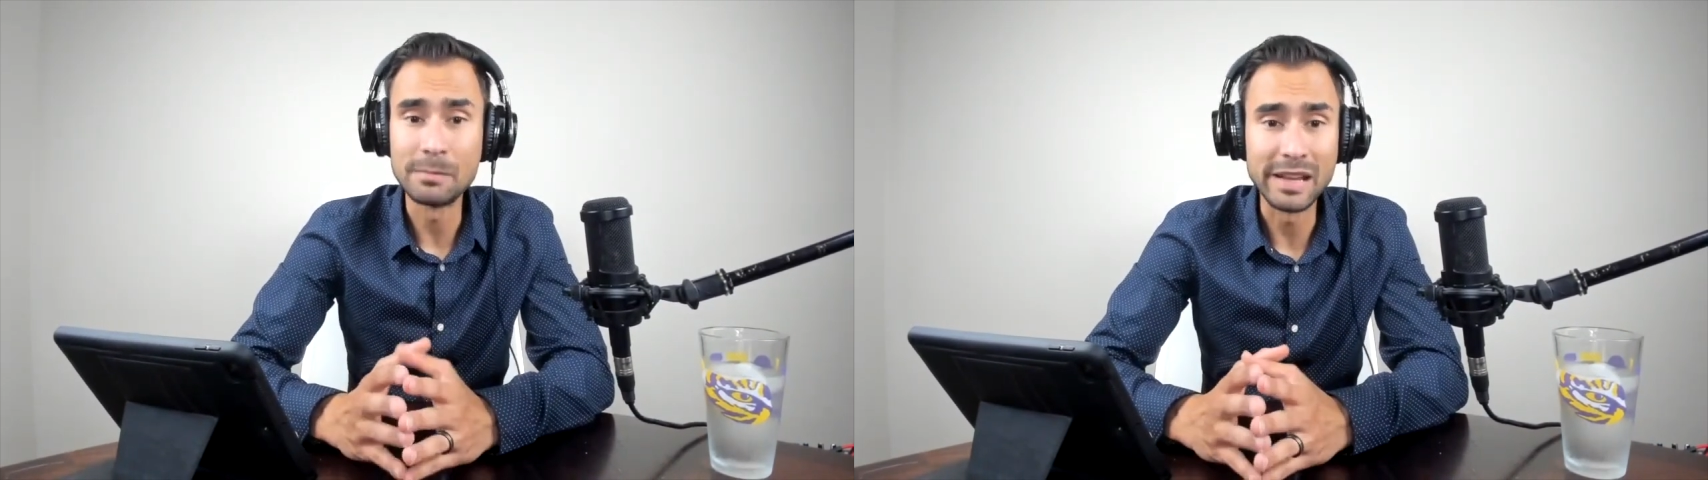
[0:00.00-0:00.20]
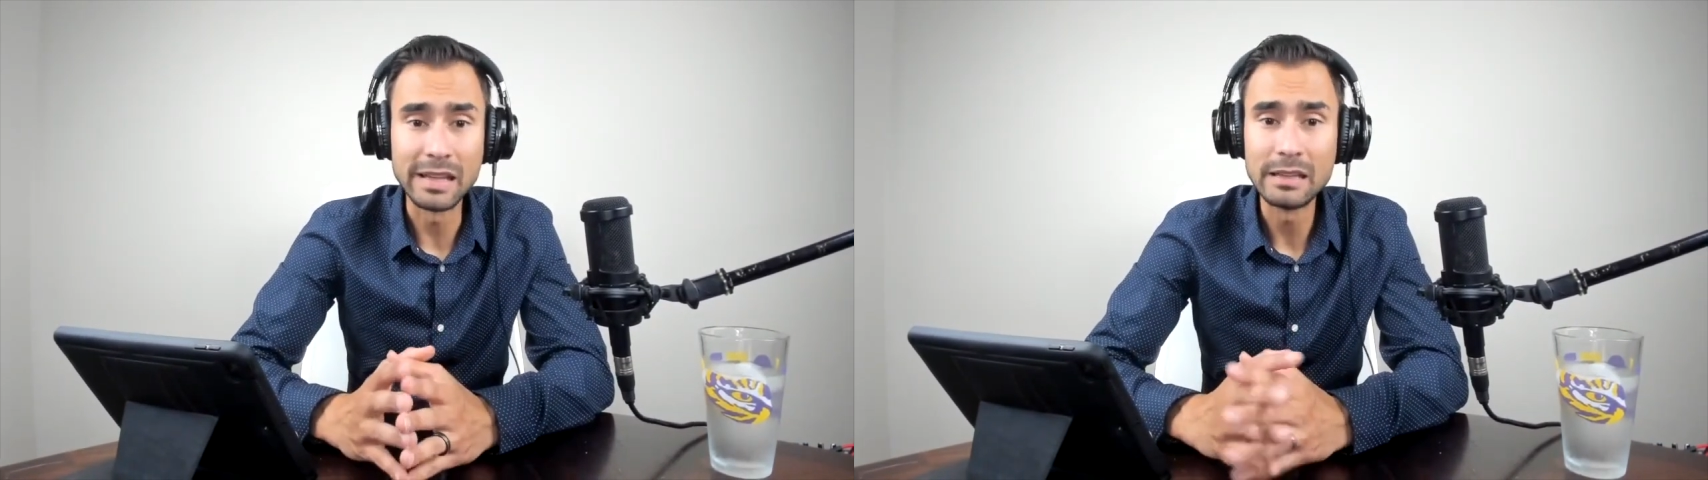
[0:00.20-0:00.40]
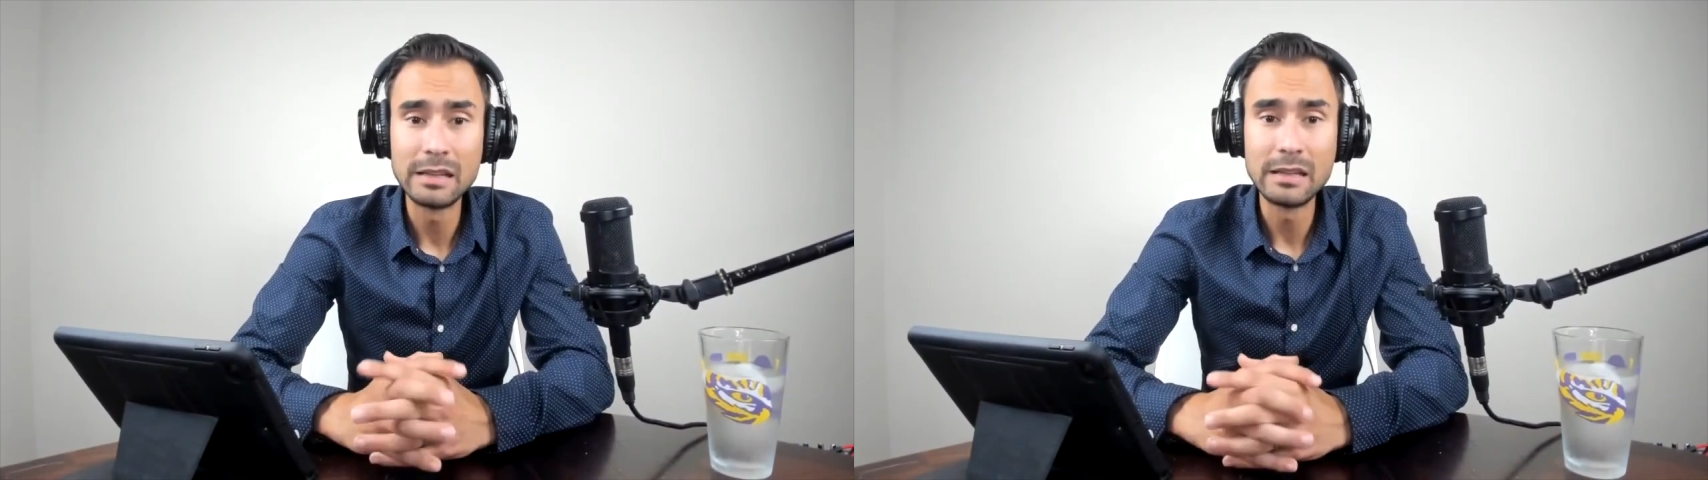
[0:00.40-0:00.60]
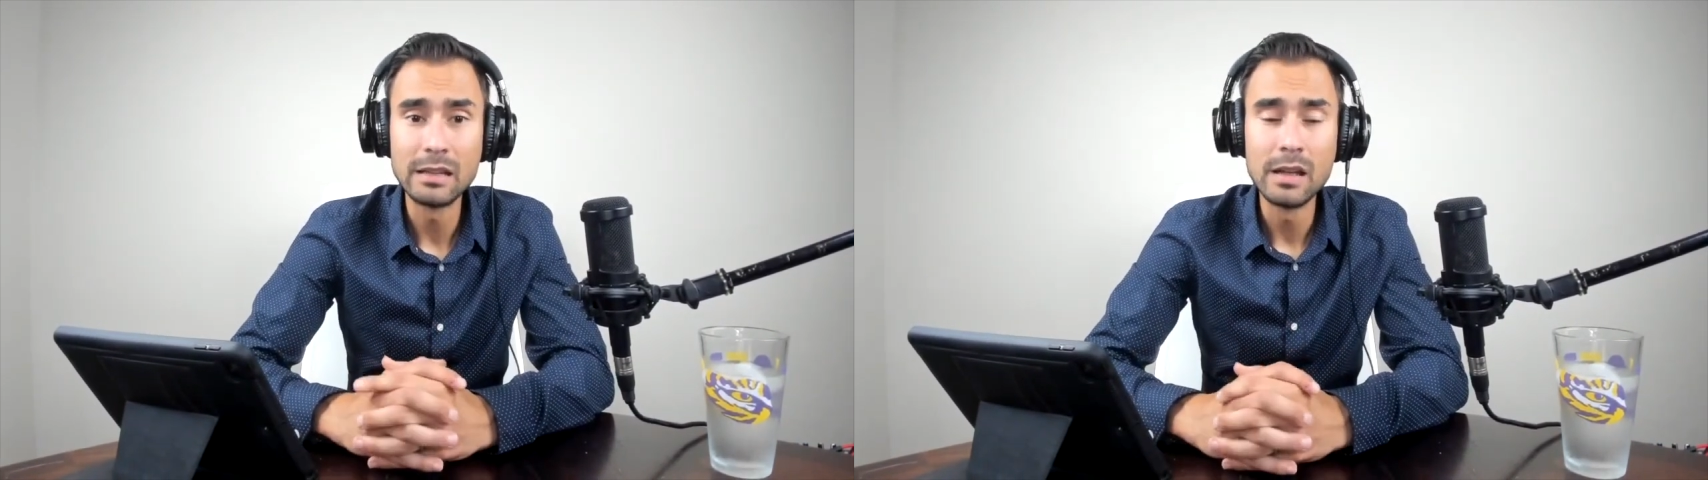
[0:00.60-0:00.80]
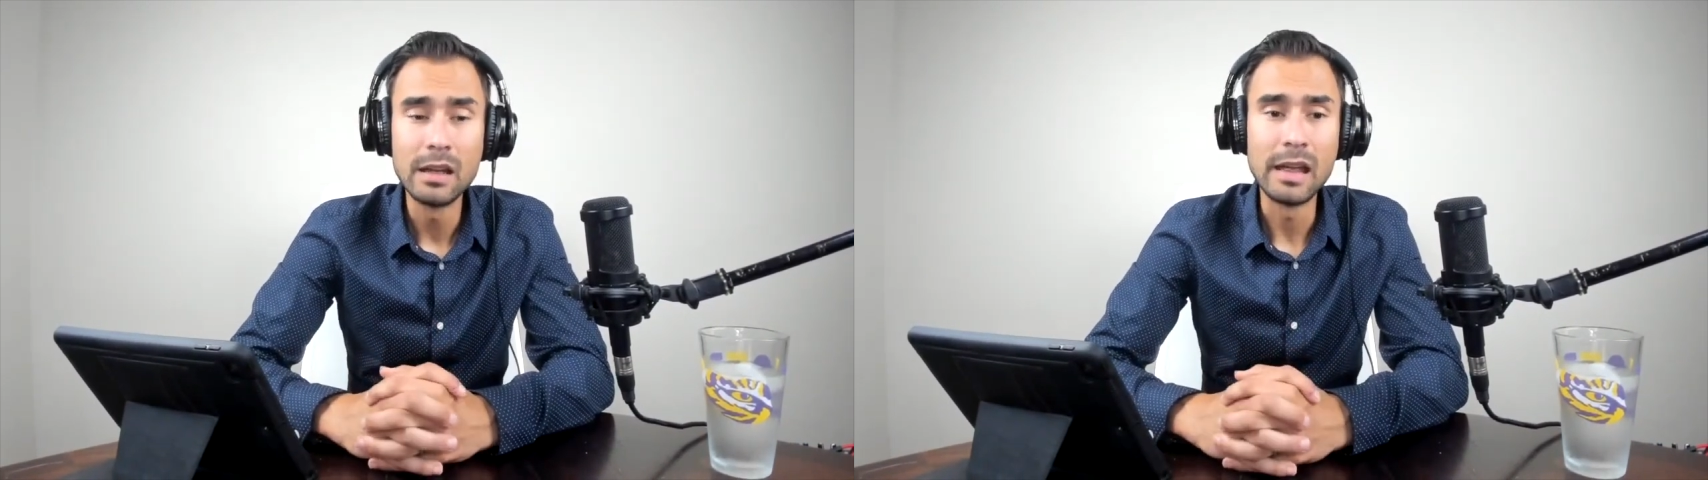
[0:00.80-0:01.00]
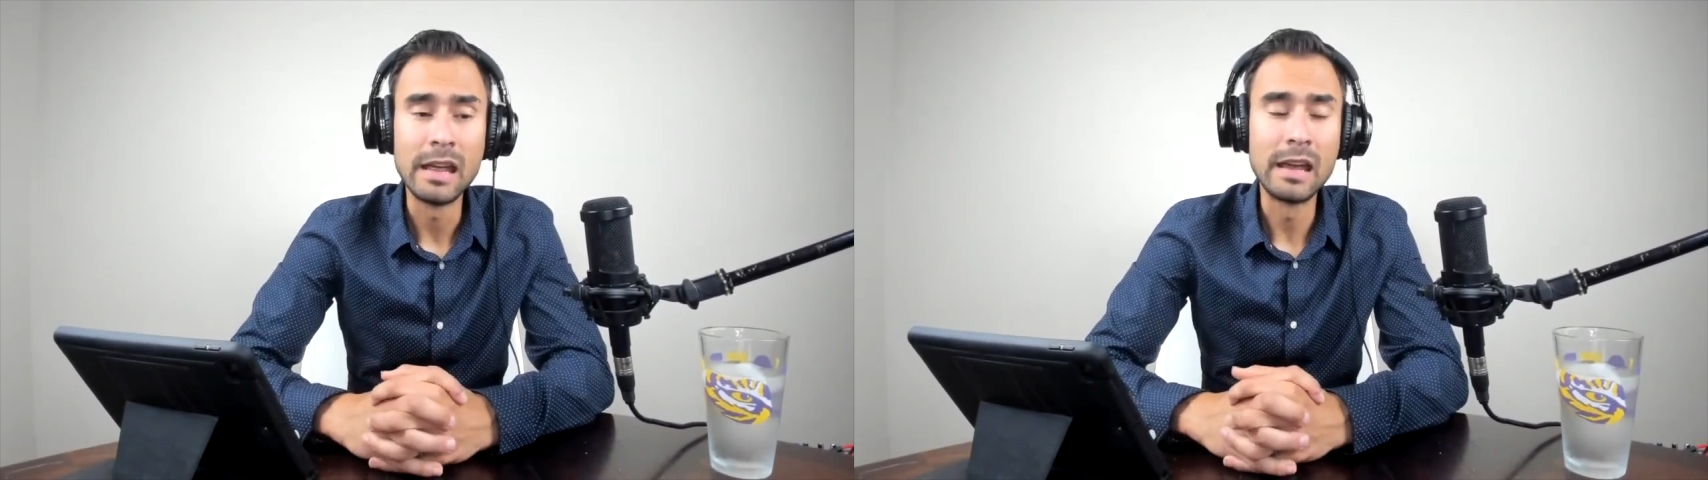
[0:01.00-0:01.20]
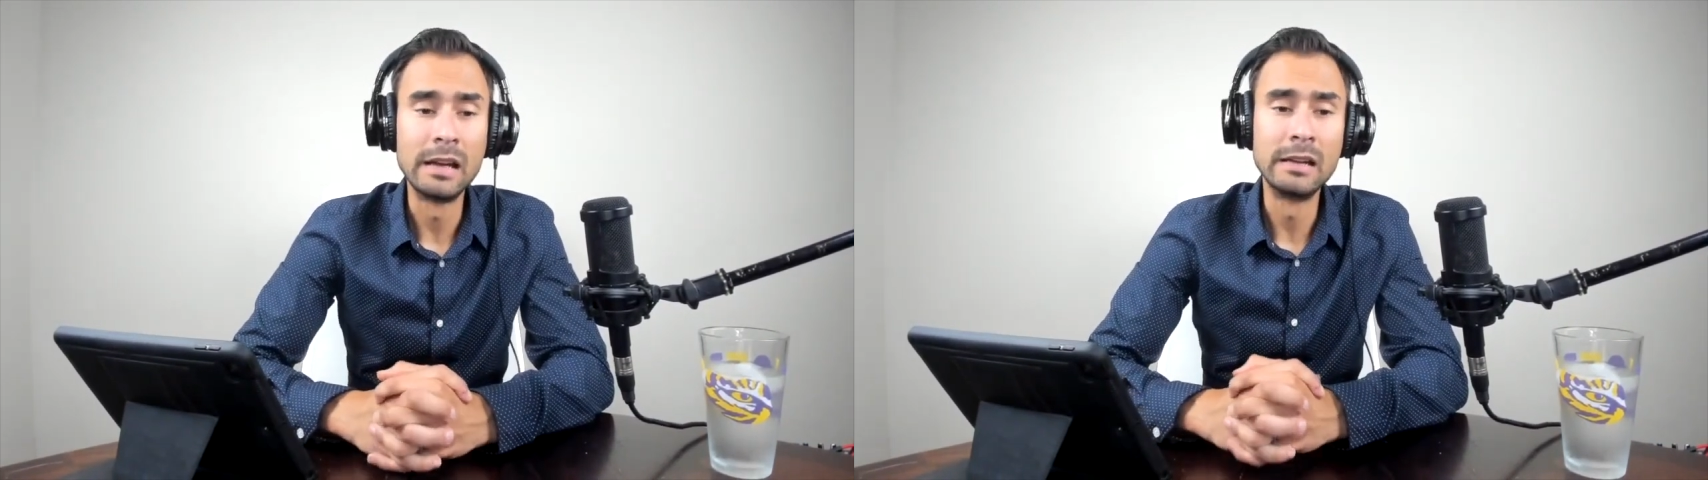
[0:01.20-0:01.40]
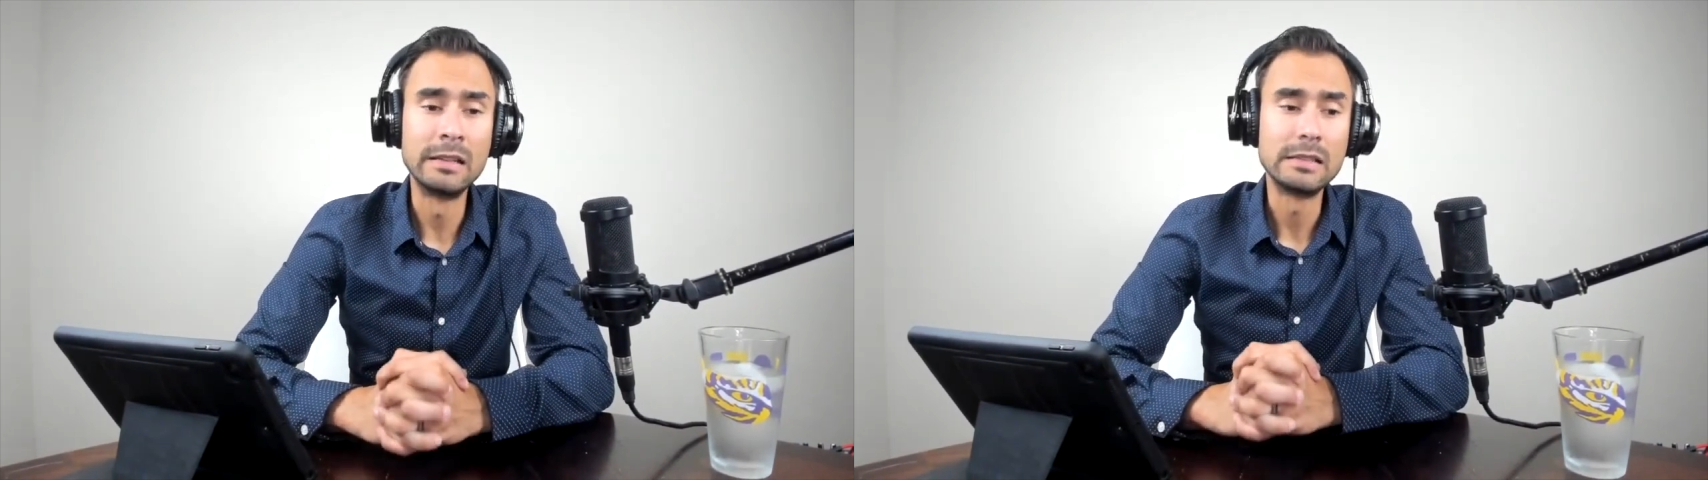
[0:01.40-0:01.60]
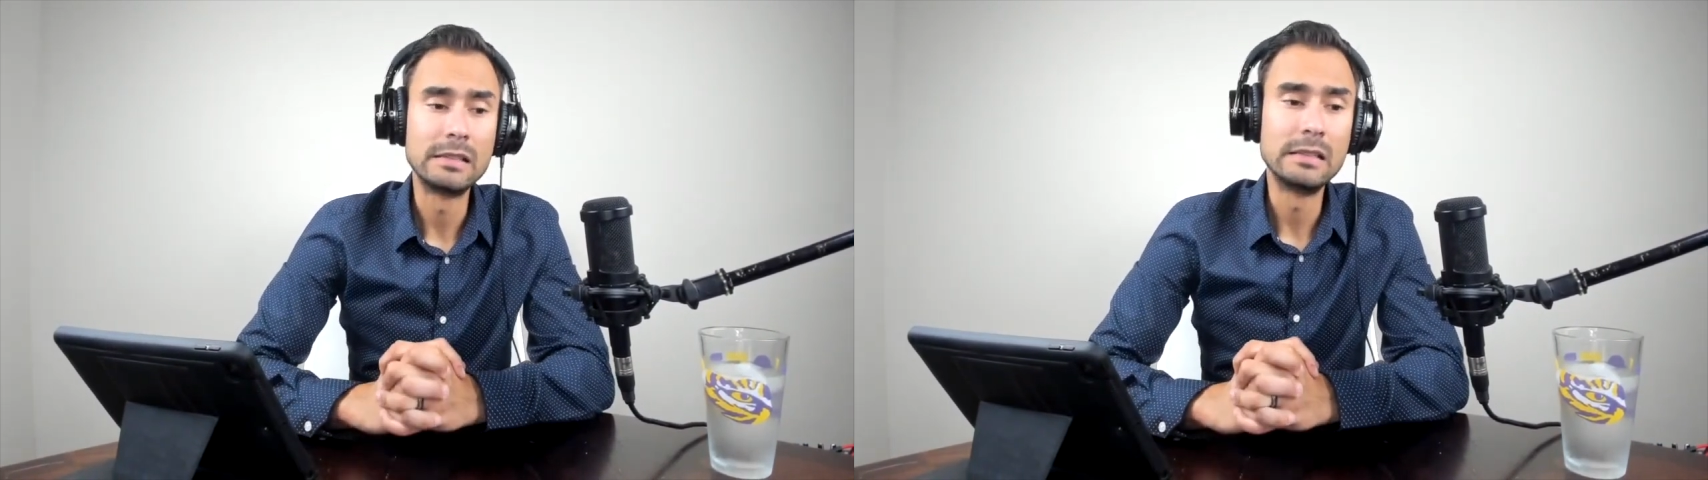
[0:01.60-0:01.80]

many. And